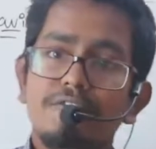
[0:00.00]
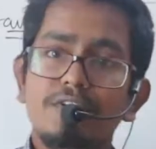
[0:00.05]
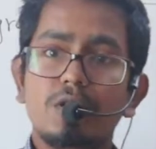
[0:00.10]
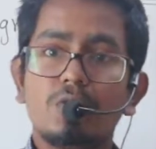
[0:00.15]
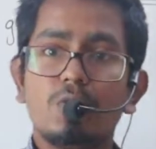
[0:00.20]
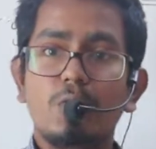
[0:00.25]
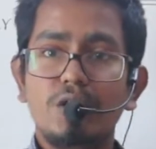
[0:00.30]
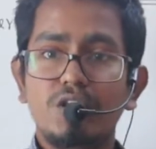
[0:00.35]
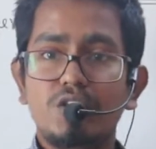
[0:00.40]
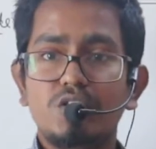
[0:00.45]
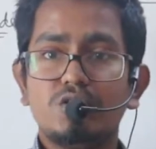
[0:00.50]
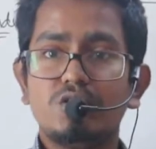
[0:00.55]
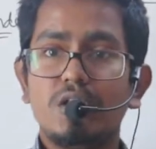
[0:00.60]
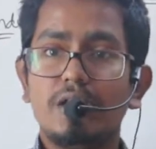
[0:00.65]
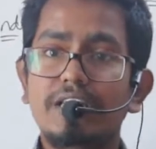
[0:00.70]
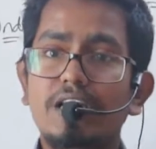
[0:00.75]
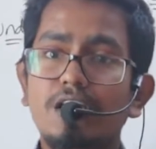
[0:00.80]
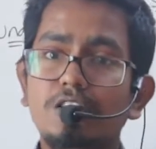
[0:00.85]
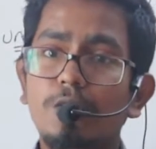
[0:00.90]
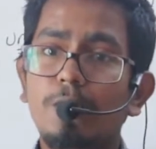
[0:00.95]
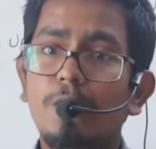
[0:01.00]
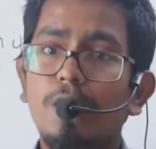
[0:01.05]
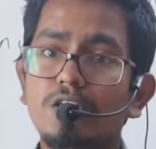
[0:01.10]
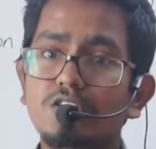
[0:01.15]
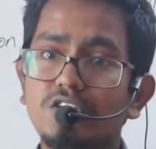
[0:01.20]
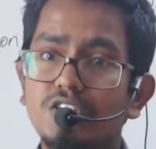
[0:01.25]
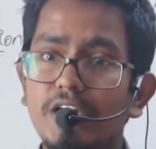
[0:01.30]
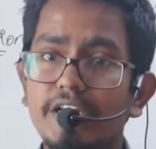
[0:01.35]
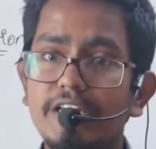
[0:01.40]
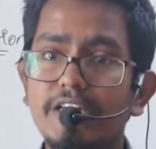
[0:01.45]
we are going to study
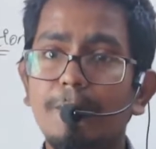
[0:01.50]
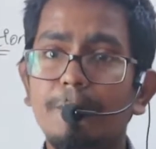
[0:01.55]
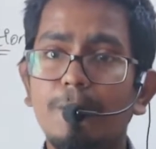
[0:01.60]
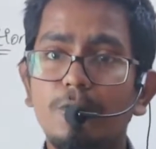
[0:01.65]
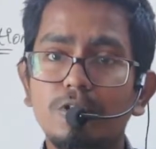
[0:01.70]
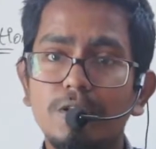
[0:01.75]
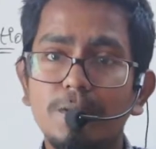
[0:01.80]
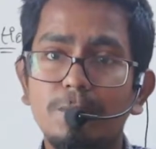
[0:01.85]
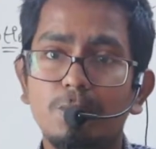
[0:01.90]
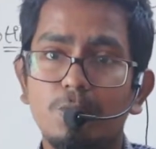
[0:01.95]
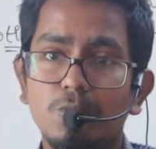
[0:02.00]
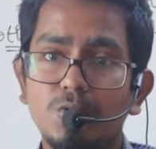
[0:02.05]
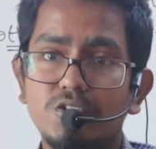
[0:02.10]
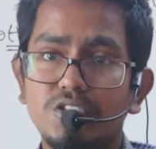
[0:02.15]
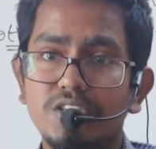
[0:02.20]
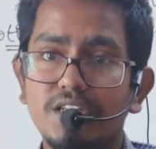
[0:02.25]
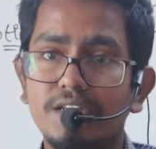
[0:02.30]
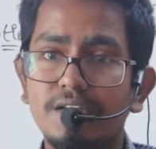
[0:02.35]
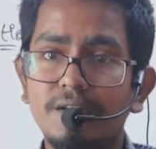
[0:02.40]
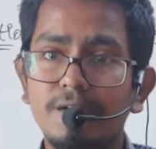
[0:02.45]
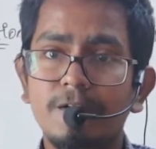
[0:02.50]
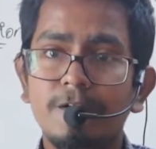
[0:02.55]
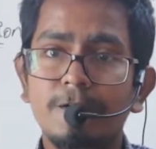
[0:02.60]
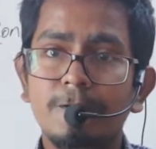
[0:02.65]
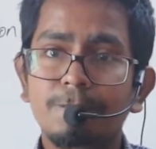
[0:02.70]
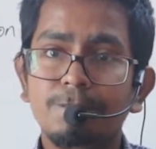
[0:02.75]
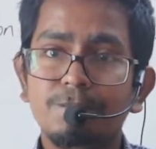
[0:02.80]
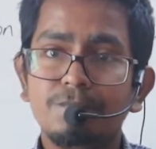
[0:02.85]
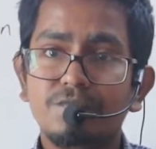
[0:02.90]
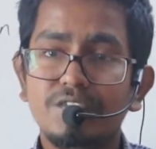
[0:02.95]
about the motion
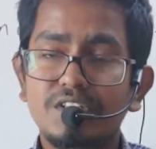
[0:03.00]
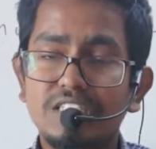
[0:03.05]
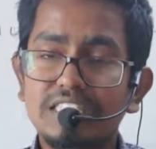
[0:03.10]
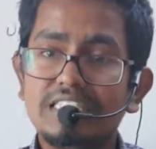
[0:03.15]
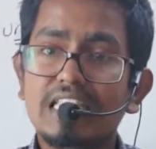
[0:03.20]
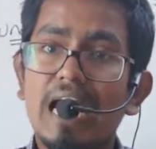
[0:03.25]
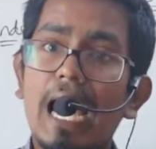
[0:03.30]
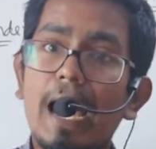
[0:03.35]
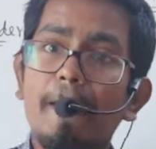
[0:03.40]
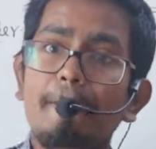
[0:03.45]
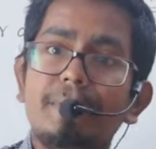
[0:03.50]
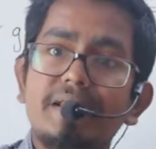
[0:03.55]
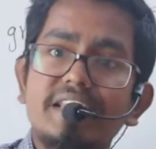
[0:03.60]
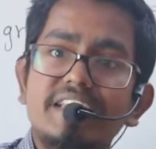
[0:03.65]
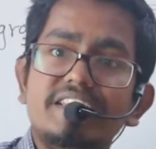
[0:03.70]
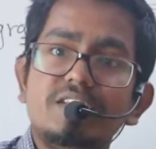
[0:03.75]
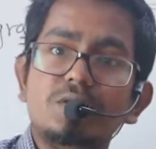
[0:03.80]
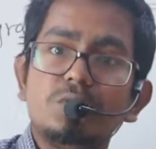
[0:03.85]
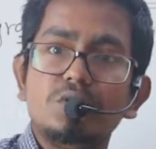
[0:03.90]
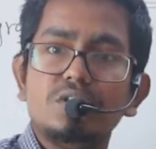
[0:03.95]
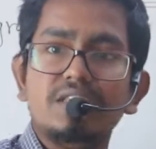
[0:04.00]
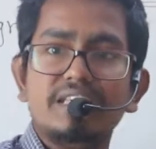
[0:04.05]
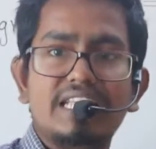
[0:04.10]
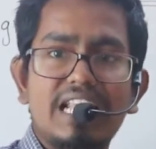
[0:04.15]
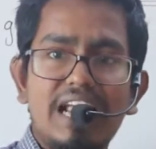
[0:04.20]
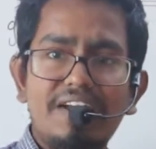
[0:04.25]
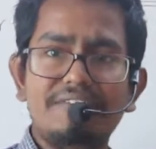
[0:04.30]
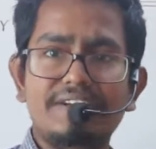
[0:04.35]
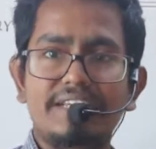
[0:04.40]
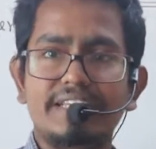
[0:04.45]
which is happening due to the
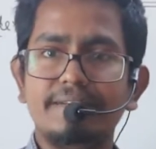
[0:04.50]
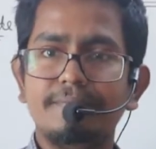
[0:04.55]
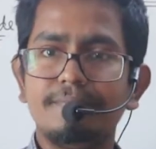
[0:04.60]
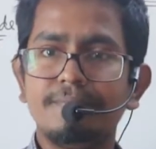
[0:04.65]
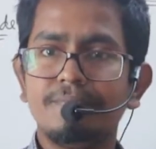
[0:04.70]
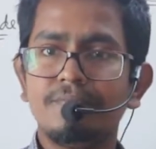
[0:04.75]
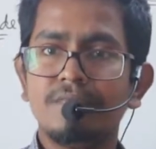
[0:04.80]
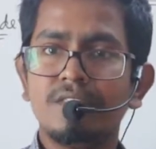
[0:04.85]
gravity.